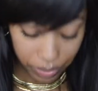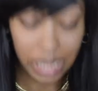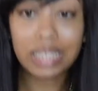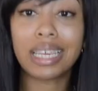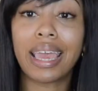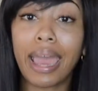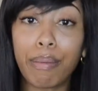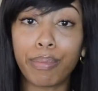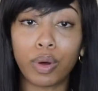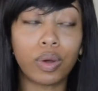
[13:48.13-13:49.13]
It's a
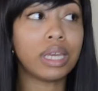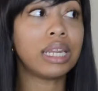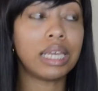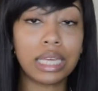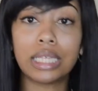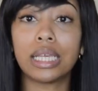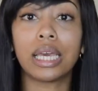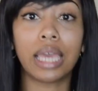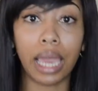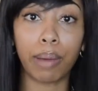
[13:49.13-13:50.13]
gamble. It is
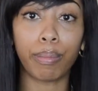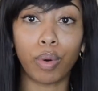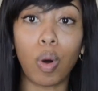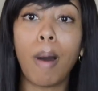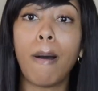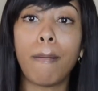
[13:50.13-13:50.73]
a gamble.